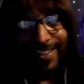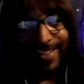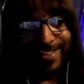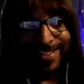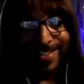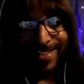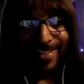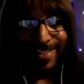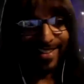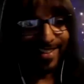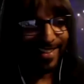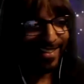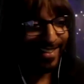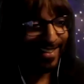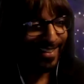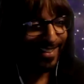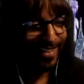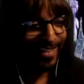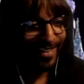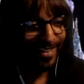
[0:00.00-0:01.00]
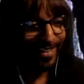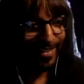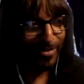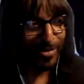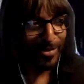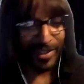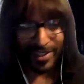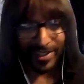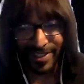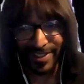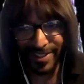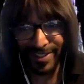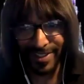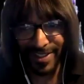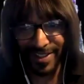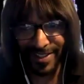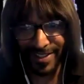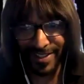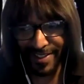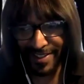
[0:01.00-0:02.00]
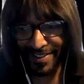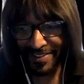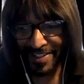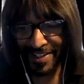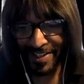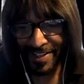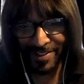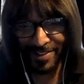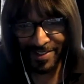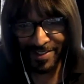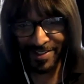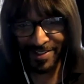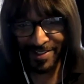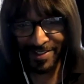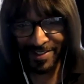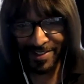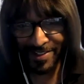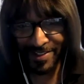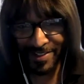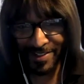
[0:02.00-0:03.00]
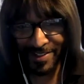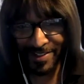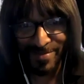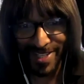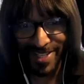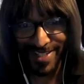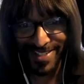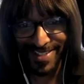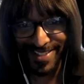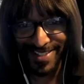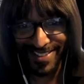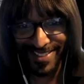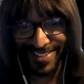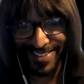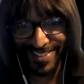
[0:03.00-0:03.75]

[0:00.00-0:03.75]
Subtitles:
it's like, really? I inherited this? This is amazing.